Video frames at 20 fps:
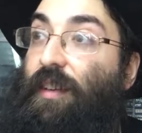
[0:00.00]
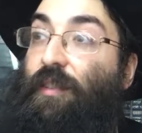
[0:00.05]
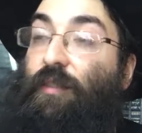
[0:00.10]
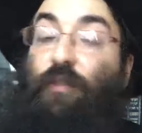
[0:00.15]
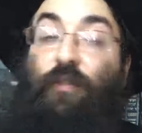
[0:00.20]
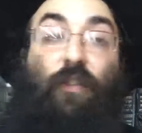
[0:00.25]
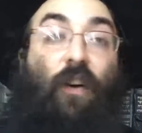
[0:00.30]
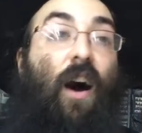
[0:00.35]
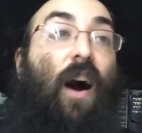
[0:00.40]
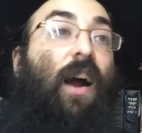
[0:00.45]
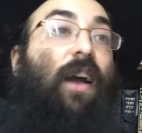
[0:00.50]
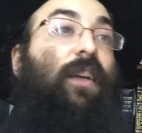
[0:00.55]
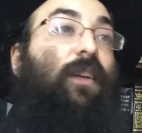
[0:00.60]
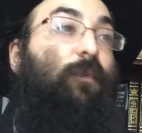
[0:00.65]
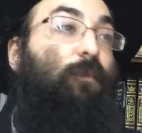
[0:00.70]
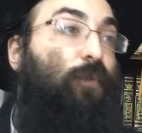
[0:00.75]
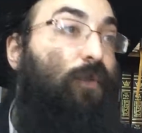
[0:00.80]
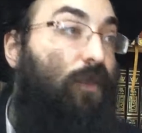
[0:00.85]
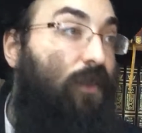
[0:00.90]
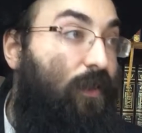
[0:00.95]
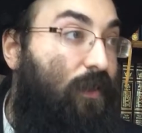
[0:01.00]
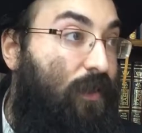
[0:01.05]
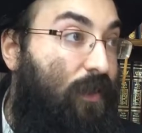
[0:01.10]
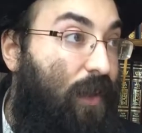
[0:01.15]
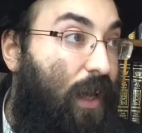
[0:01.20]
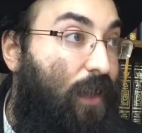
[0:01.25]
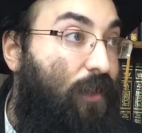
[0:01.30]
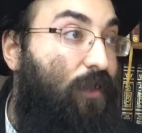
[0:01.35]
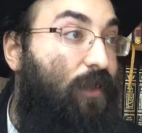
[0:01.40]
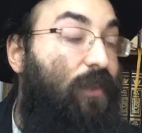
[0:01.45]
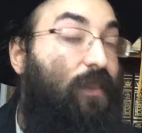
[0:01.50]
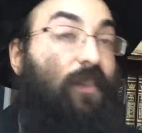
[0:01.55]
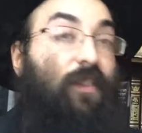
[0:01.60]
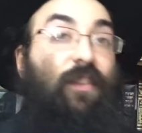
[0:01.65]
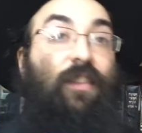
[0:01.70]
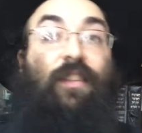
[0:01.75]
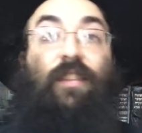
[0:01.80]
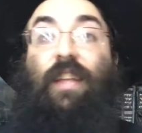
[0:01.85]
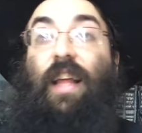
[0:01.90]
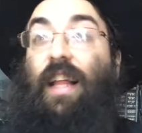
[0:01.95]
fine a person, not just as
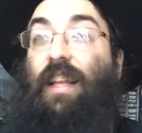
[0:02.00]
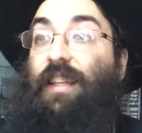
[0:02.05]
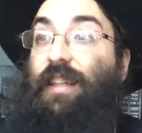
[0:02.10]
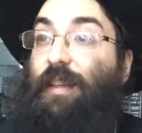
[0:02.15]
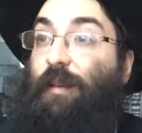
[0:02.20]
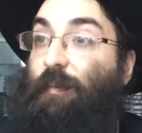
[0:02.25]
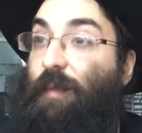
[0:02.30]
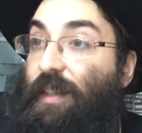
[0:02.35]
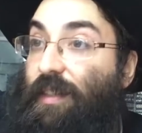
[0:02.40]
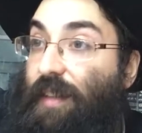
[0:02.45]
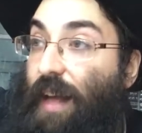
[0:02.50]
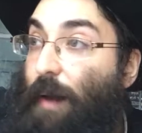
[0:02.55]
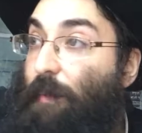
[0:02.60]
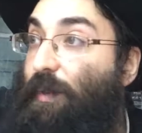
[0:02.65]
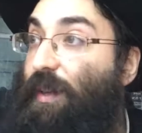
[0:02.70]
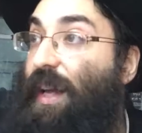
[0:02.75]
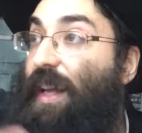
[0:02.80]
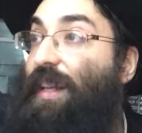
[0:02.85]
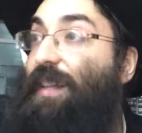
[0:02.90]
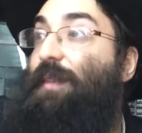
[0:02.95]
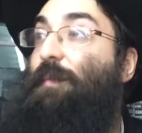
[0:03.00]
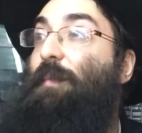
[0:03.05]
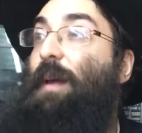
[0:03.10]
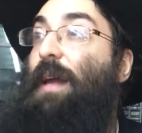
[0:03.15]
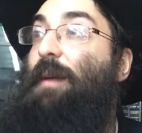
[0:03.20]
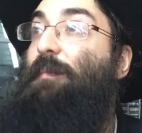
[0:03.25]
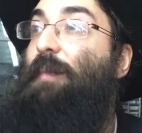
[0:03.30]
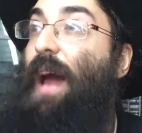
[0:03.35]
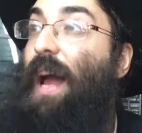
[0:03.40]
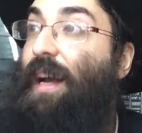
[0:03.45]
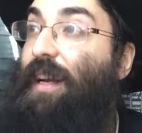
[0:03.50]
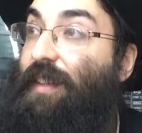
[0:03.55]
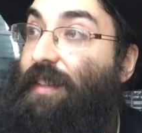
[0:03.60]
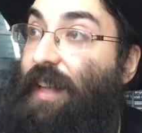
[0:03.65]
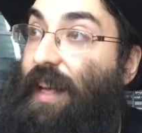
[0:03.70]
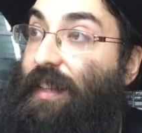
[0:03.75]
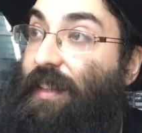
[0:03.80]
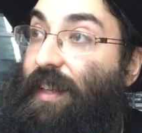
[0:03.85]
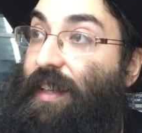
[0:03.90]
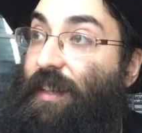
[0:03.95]
telling him that he's obligated to pay back a
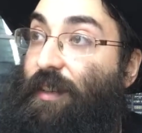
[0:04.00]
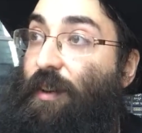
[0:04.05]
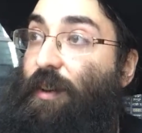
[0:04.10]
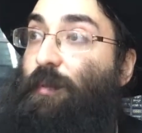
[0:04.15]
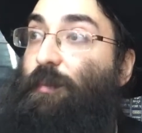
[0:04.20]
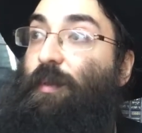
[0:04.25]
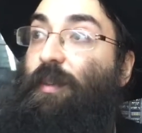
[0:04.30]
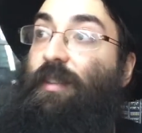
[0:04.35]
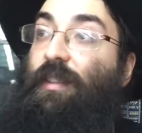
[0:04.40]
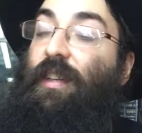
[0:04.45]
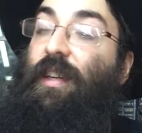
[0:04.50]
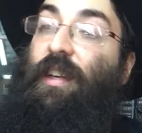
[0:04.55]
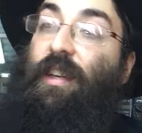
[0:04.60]
debt that he owed, but